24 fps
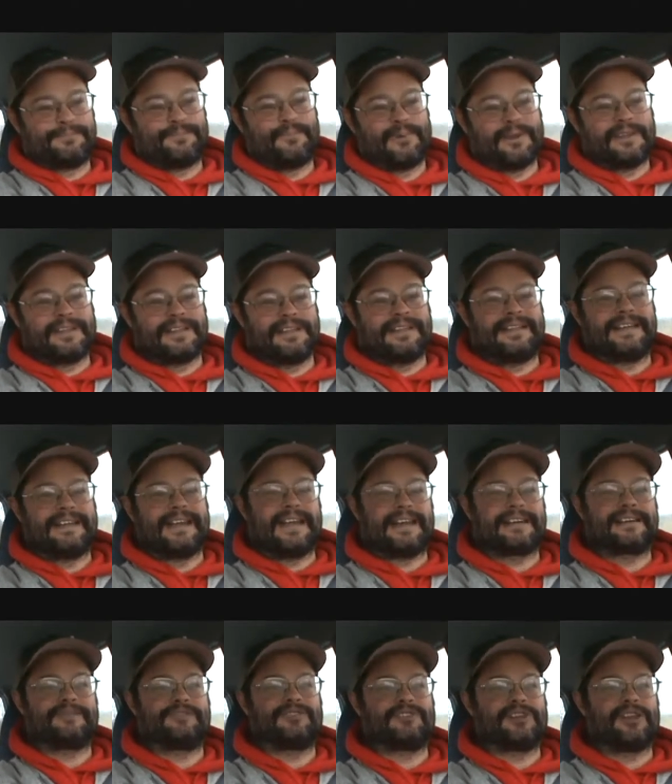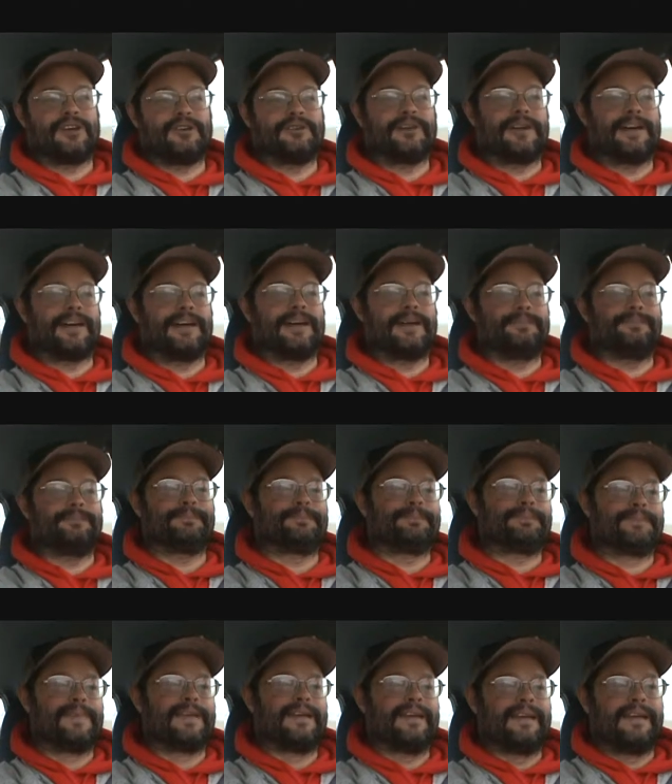when the detective showed up.
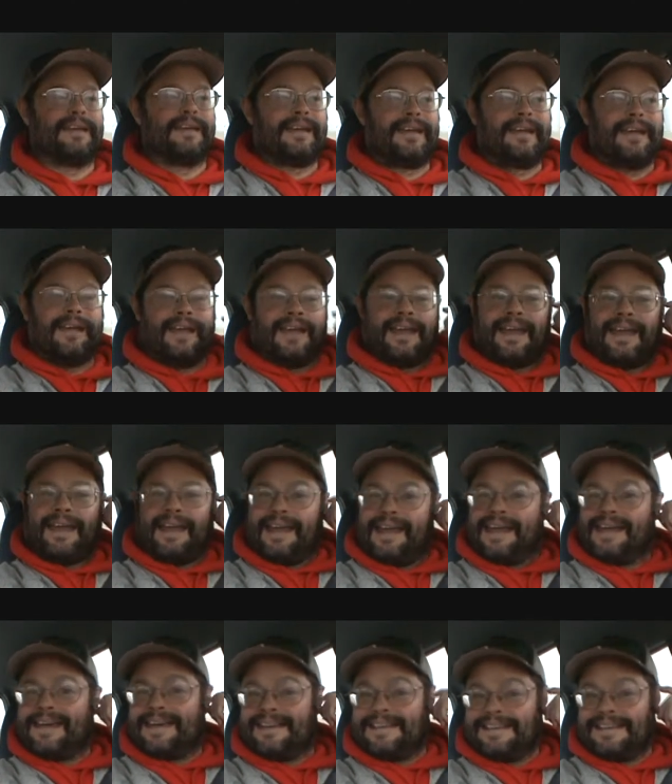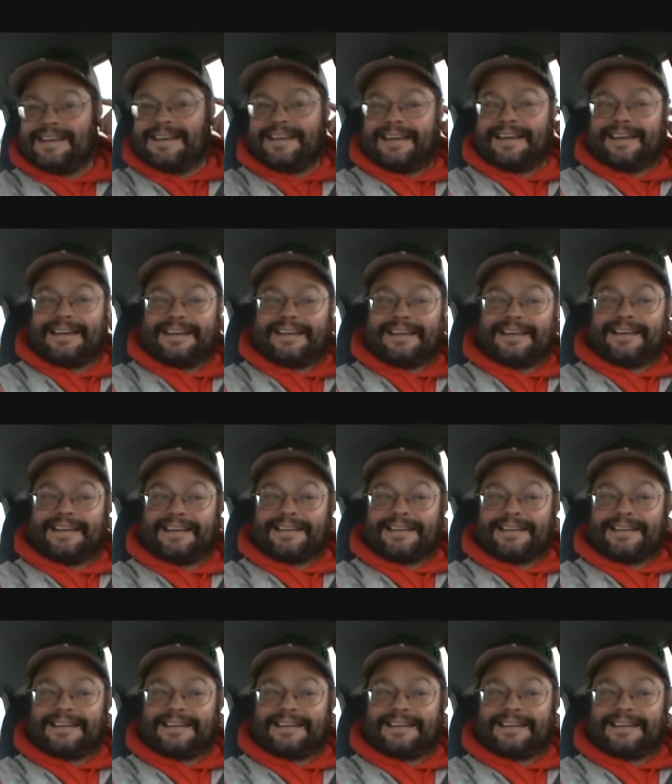And uh,